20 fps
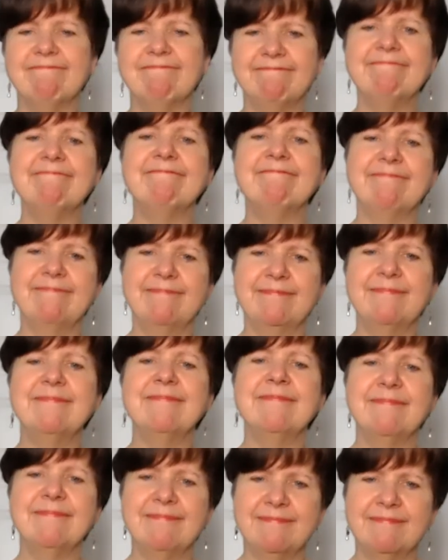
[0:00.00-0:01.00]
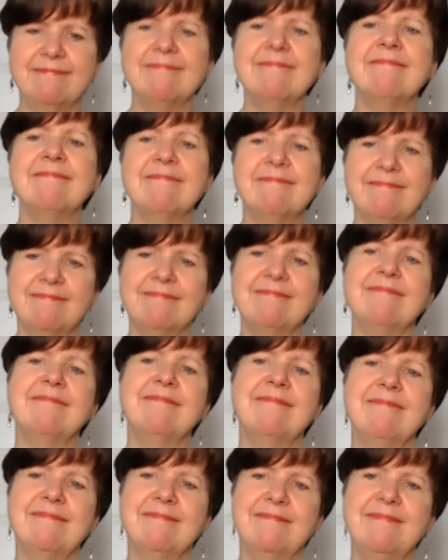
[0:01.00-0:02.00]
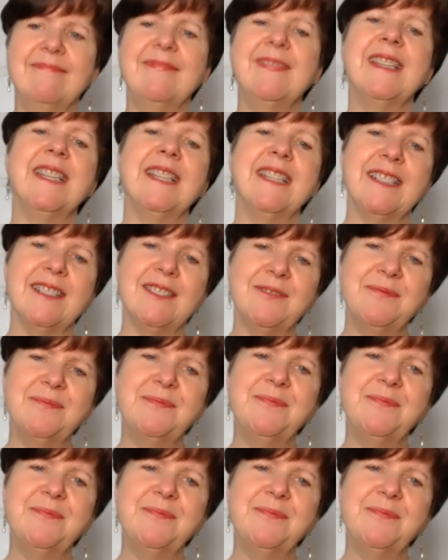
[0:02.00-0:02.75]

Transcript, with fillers: to be strong enough to say no. Yeah.